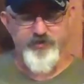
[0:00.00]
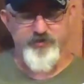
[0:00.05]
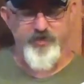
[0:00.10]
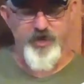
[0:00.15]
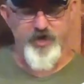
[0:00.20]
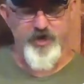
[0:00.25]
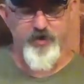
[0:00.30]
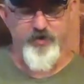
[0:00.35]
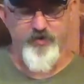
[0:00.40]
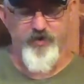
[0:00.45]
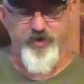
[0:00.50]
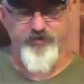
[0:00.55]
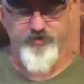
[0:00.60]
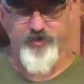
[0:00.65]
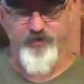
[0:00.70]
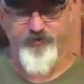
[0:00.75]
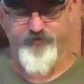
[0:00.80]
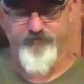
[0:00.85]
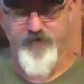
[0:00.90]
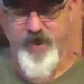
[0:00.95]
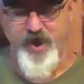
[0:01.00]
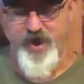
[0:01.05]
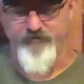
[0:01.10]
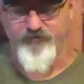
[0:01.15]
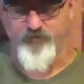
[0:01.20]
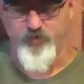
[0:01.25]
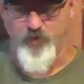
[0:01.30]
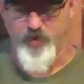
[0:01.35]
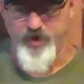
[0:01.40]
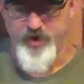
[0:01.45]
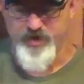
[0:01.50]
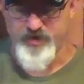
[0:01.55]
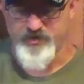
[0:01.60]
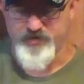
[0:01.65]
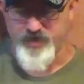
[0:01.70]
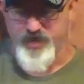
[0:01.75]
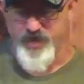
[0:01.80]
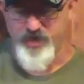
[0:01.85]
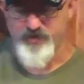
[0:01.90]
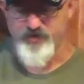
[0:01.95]
2 Corinthians 5.20
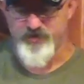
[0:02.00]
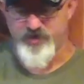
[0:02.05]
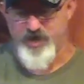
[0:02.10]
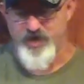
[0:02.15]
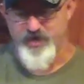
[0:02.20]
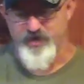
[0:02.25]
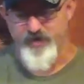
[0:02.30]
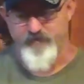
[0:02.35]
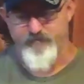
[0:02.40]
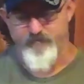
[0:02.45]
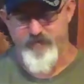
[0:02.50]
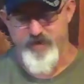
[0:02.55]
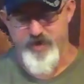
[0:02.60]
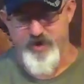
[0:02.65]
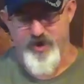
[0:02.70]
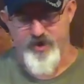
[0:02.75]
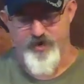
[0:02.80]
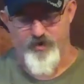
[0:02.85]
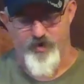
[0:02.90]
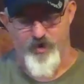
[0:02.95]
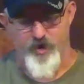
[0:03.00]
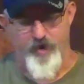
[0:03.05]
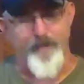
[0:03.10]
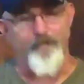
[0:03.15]
says, Kingdom men are